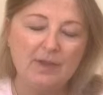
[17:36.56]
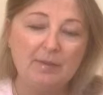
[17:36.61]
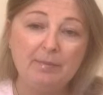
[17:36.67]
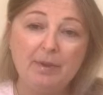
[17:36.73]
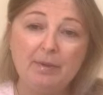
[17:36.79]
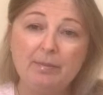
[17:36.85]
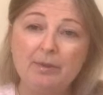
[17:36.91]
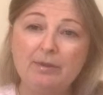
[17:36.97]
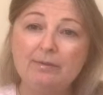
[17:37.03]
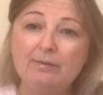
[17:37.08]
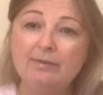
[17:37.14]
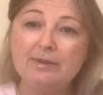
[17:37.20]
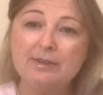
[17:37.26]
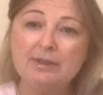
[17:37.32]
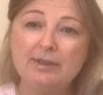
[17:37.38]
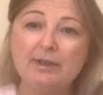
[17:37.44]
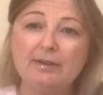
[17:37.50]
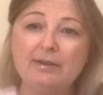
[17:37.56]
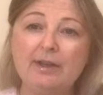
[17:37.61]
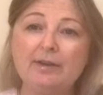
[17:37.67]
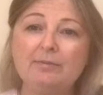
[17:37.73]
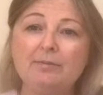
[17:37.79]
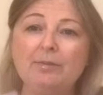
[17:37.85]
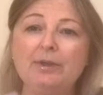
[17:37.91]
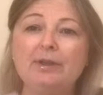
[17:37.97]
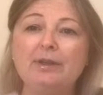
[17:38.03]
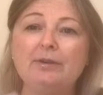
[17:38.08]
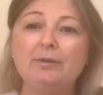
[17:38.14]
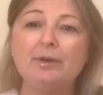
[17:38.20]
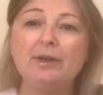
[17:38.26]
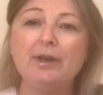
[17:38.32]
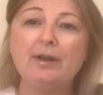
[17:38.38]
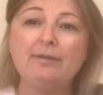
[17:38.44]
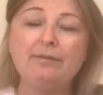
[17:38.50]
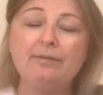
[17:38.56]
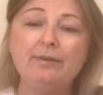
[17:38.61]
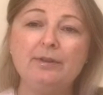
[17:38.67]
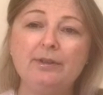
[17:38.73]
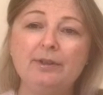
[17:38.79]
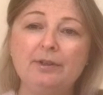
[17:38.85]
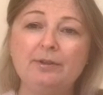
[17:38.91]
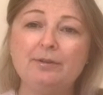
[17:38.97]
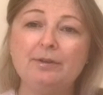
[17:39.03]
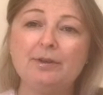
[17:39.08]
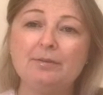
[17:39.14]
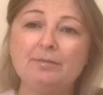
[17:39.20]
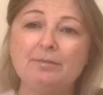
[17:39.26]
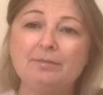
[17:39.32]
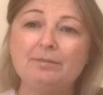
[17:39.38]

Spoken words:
Maybe you visited them when they were not feeling good,